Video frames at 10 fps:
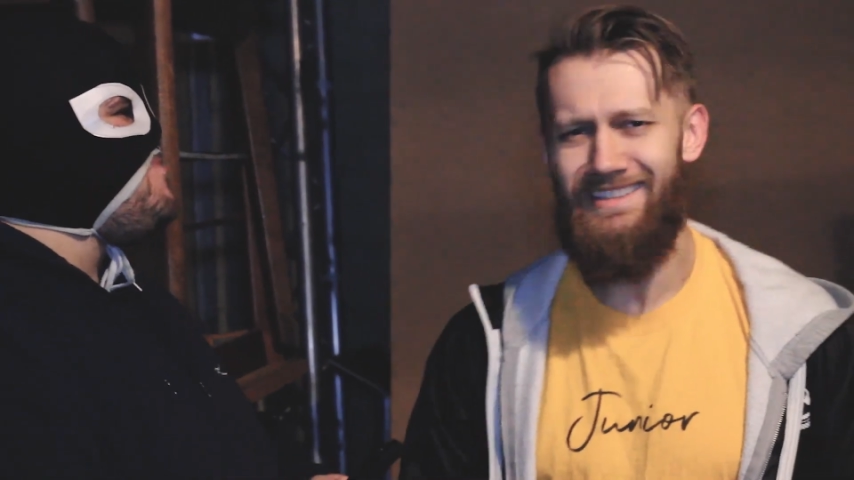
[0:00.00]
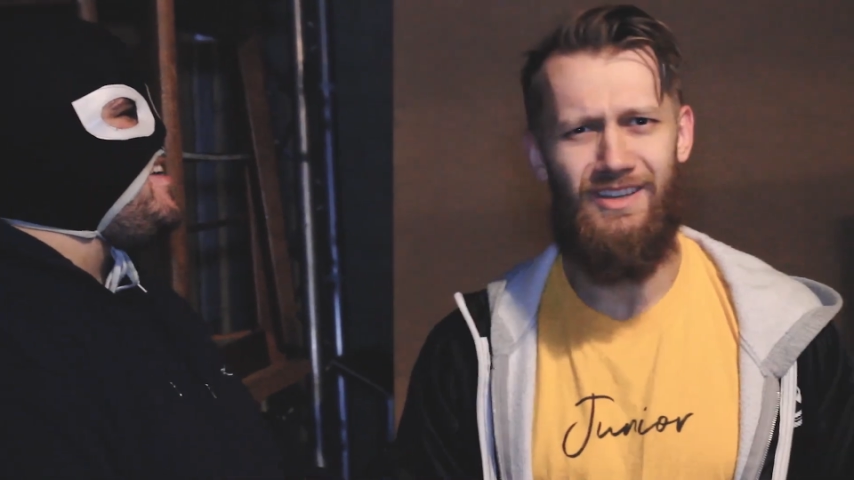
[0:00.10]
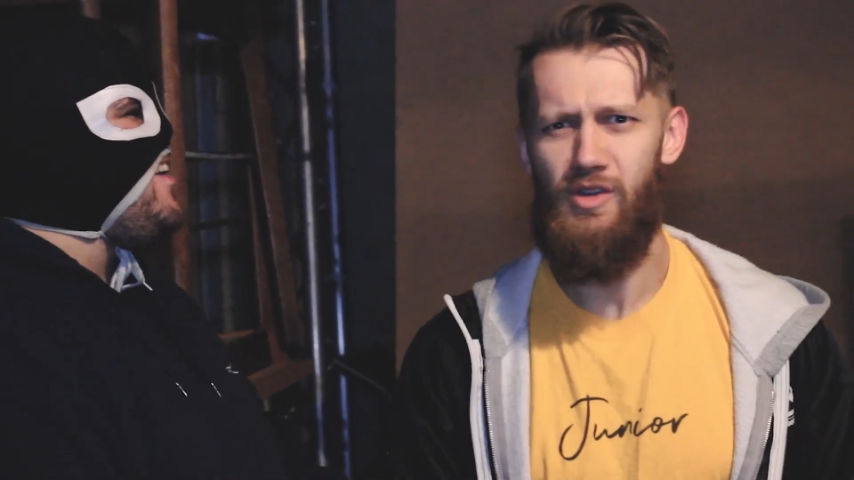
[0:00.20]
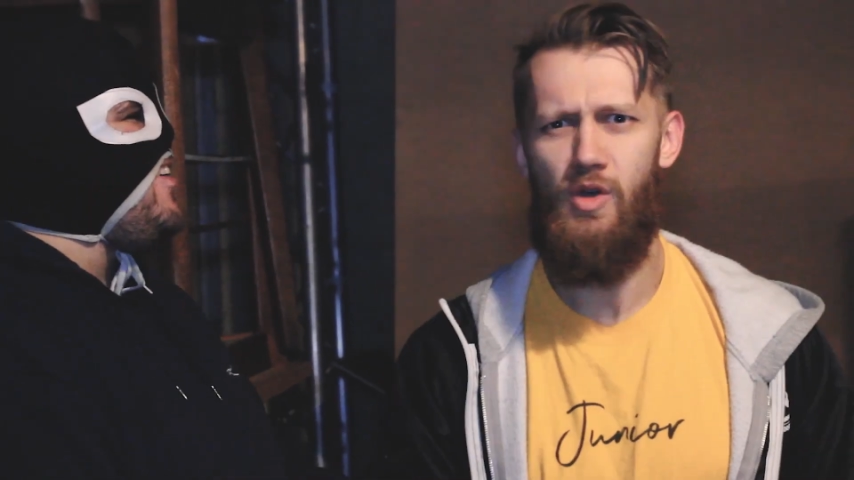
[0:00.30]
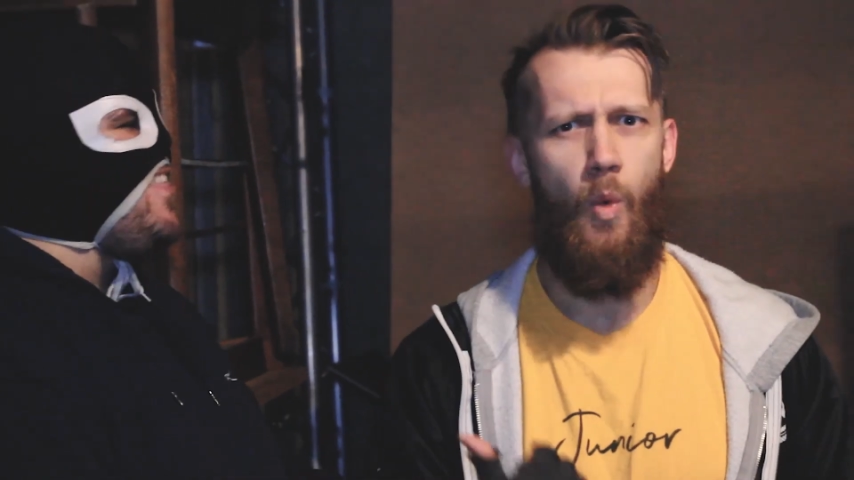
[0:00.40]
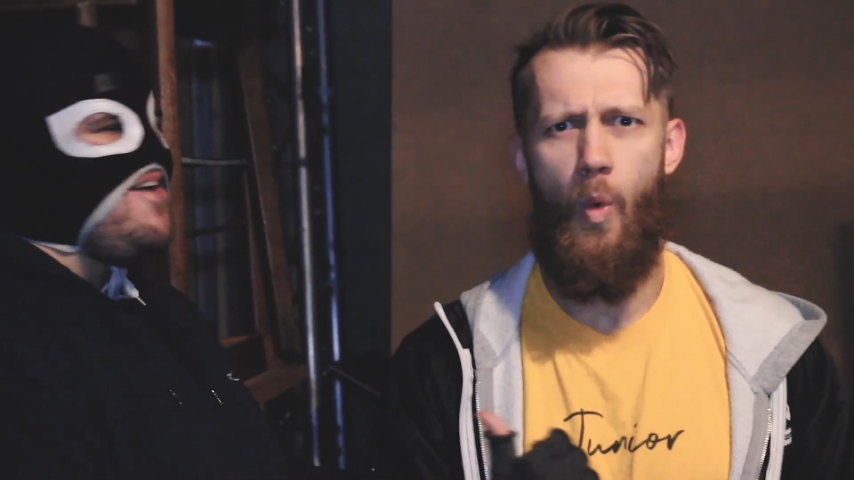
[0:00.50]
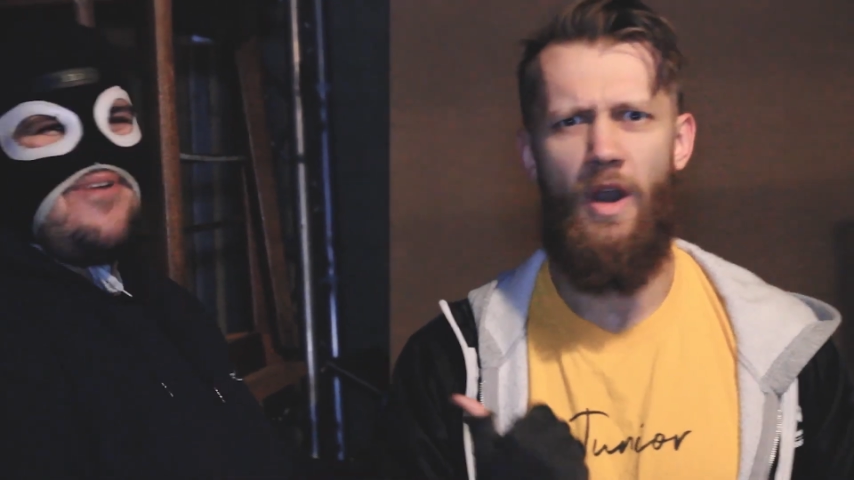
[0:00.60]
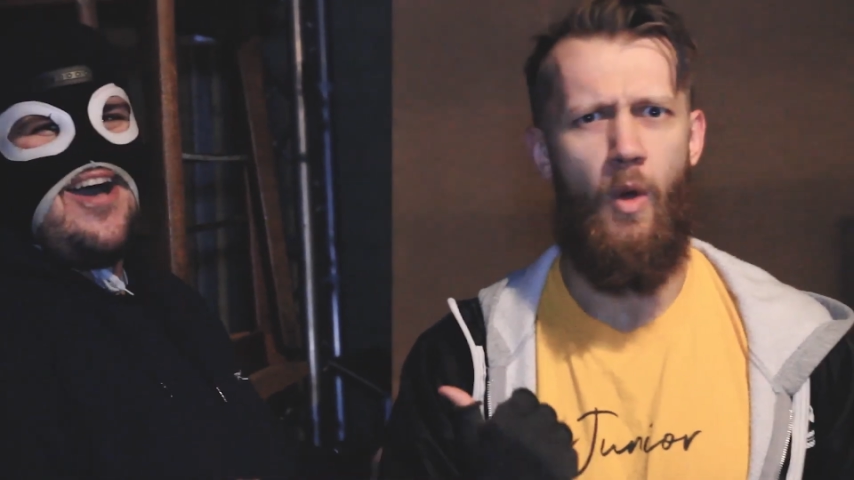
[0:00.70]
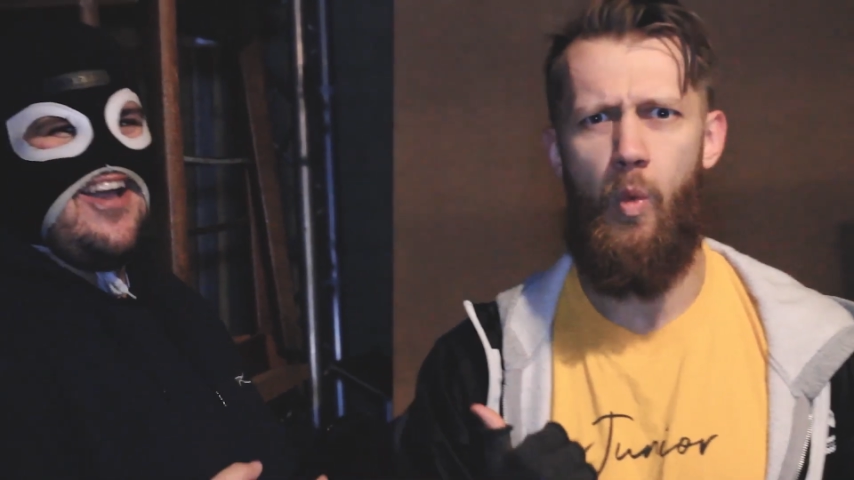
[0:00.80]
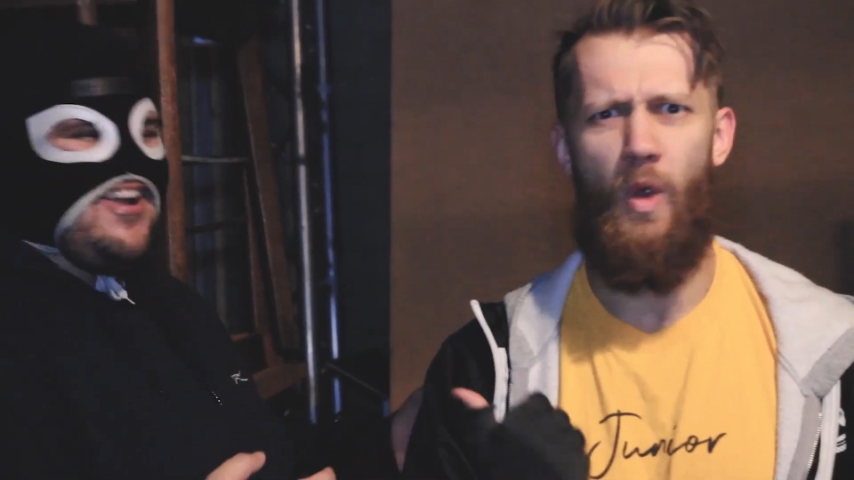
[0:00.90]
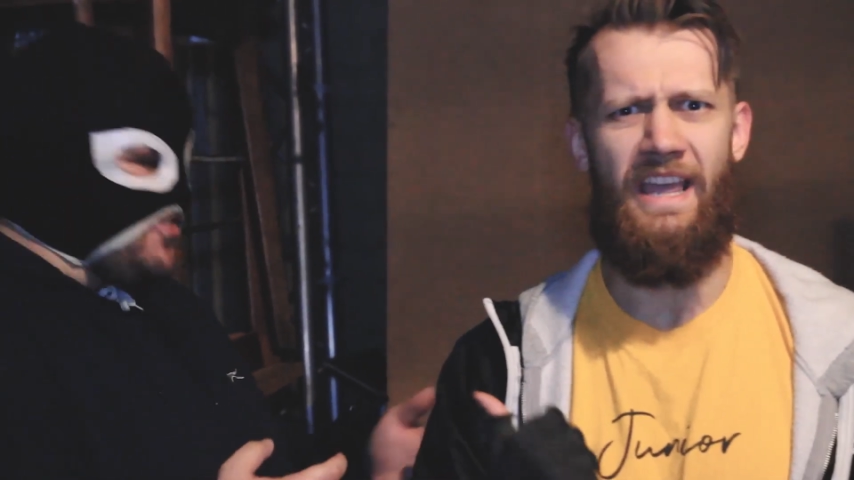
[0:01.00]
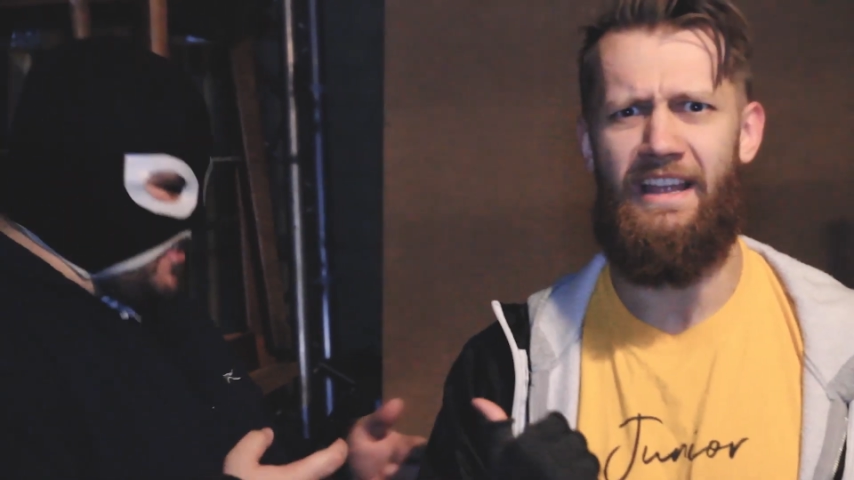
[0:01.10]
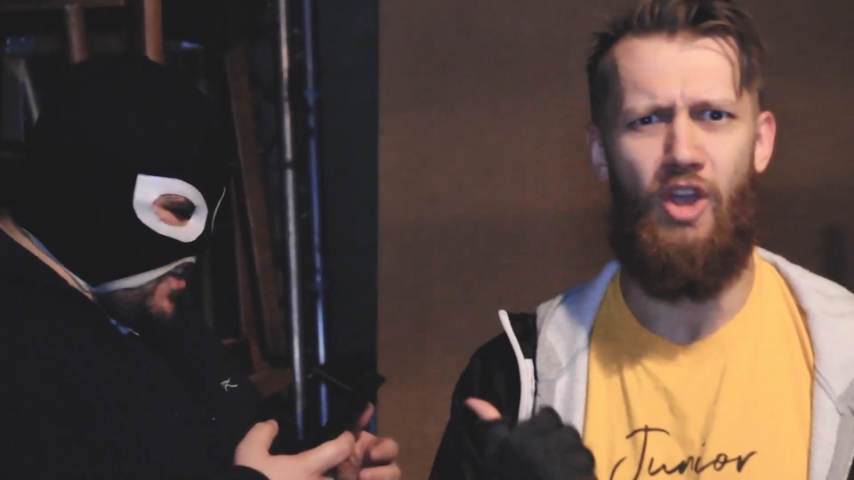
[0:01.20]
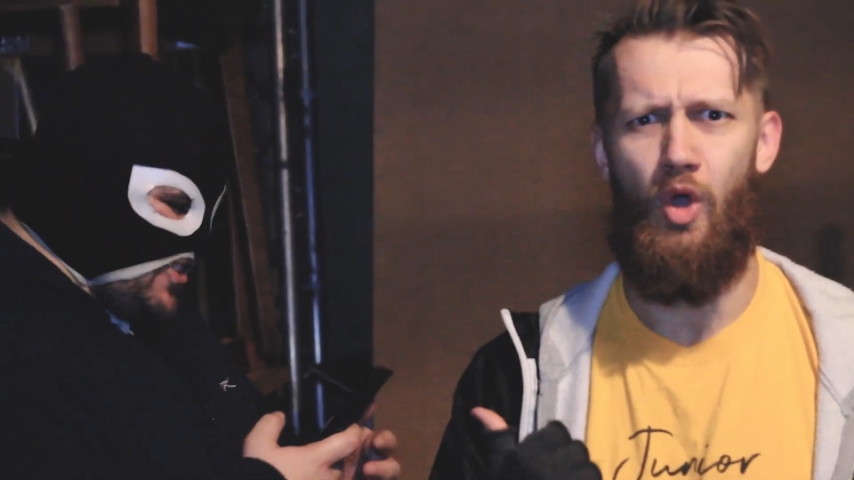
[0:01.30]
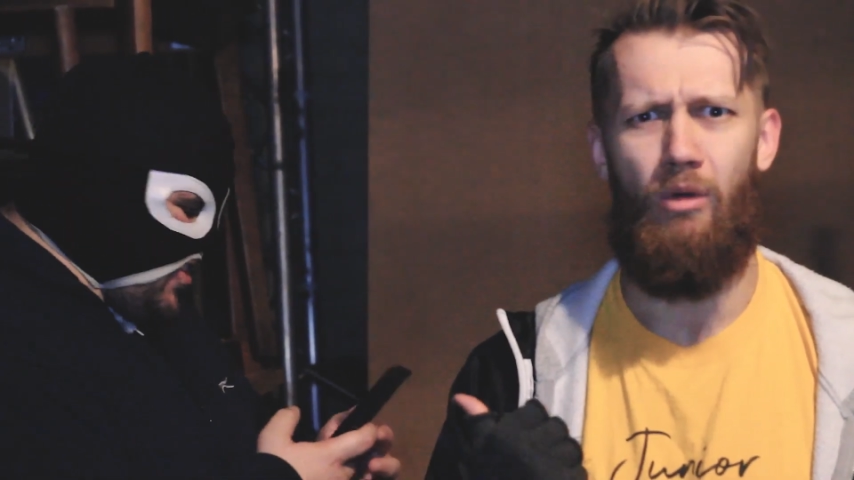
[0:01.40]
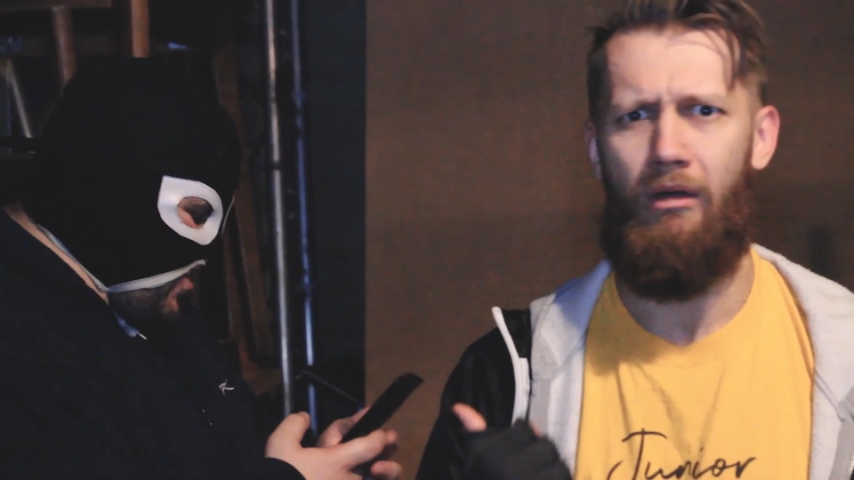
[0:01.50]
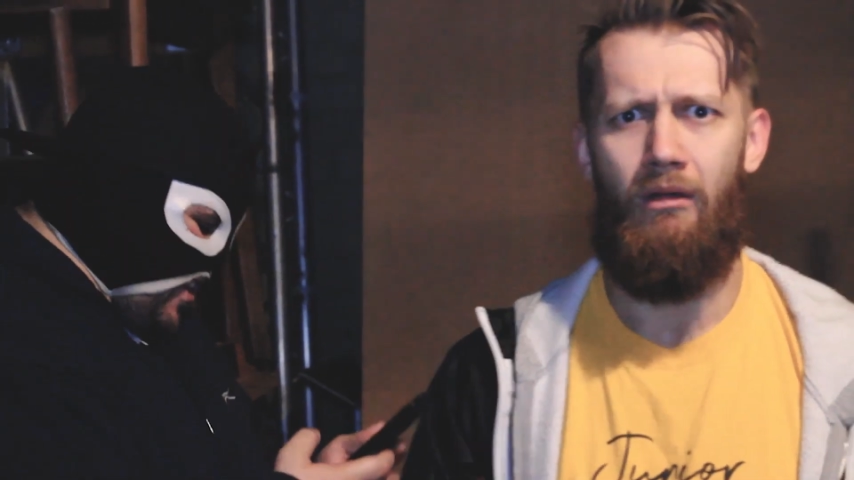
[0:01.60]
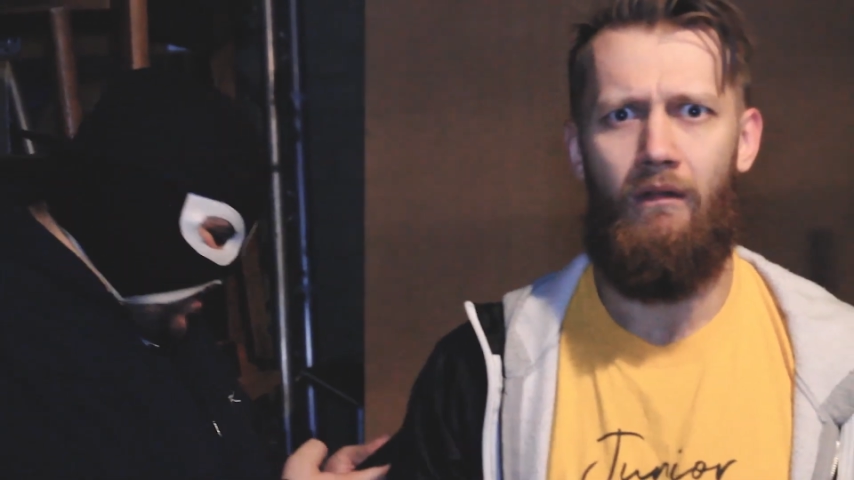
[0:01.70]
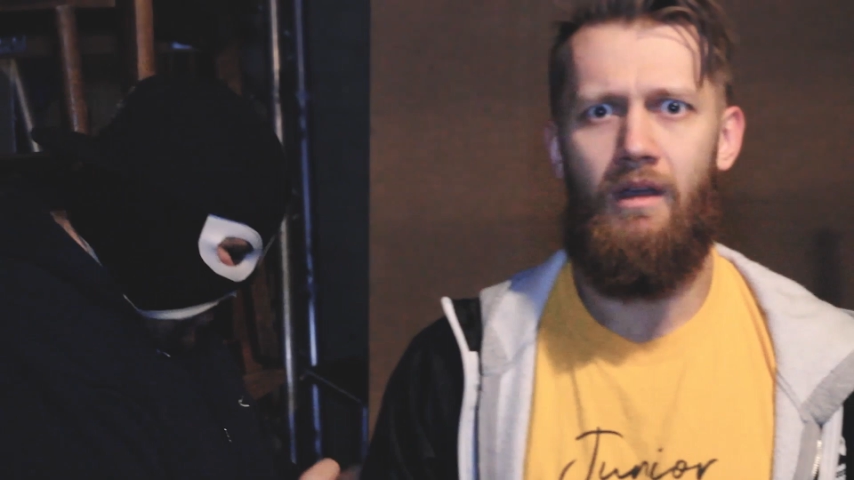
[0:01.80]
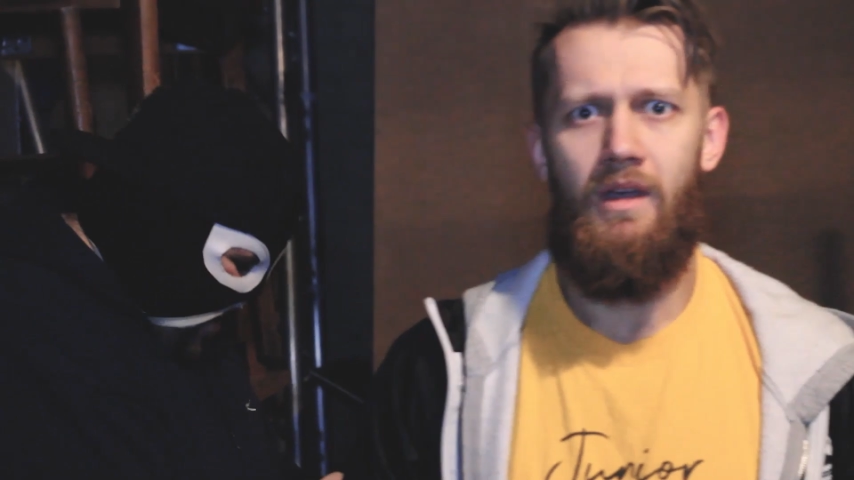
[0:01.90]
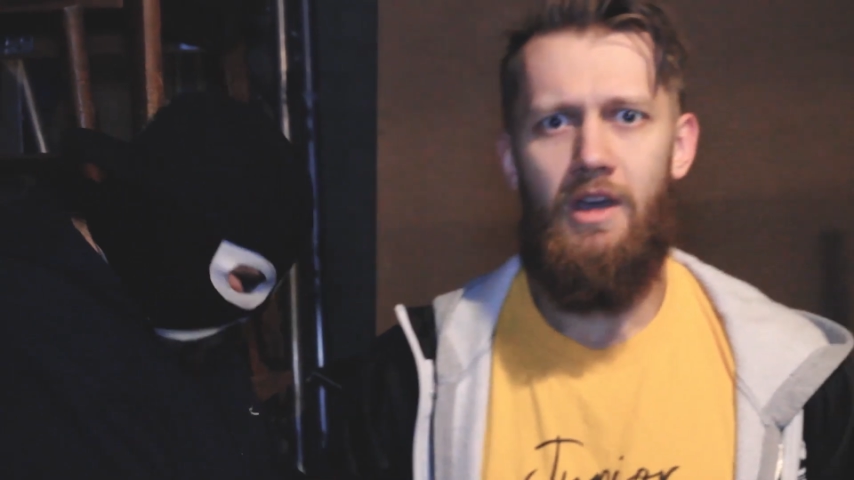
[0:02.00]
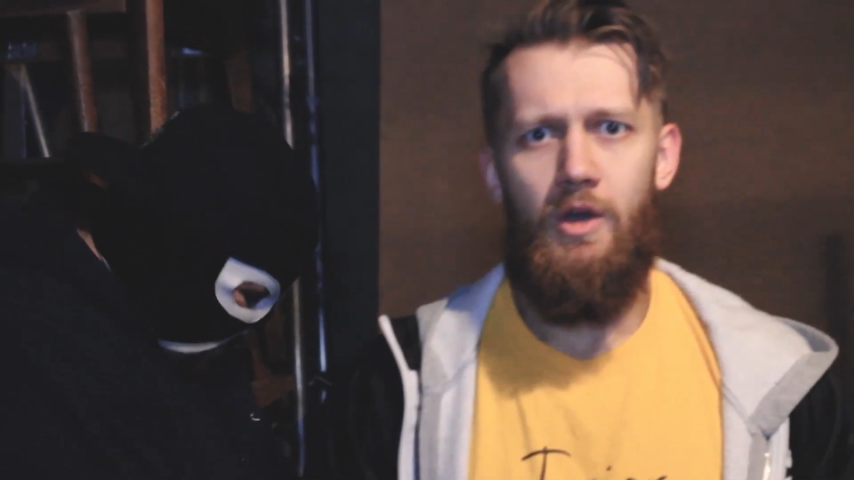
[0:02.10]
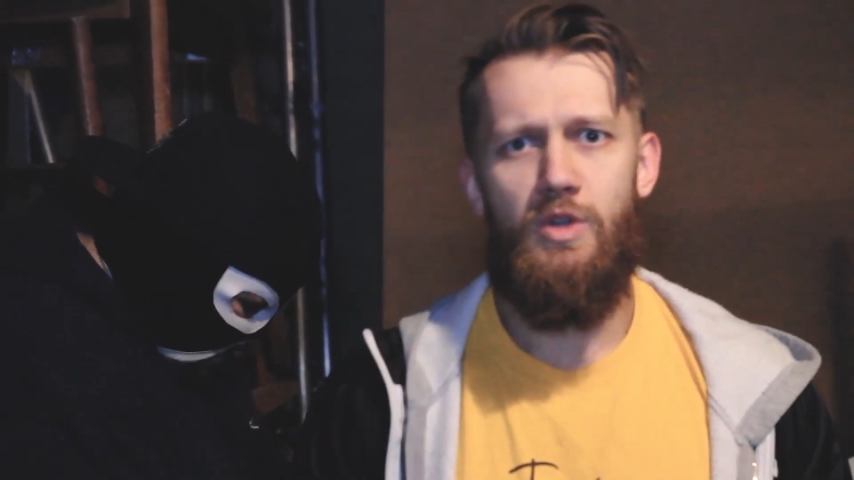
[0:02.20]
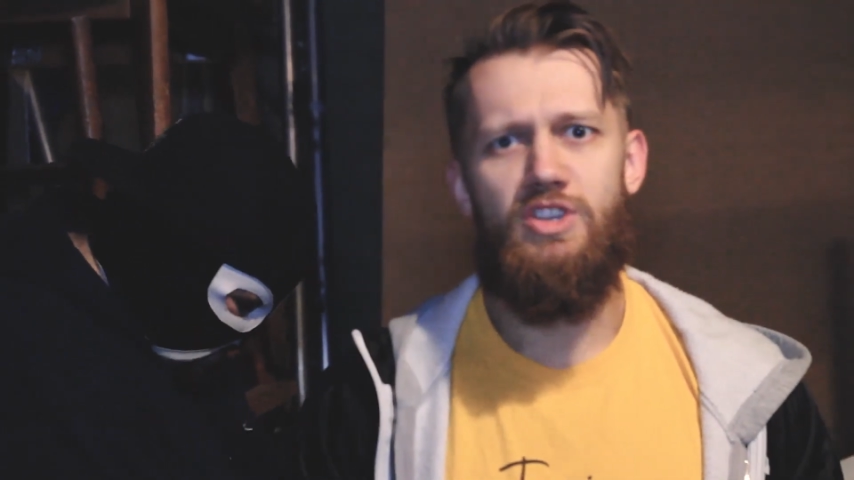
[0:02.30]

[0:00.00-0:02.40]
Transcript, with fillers: amigo. That Mark Andrew's such a good guy.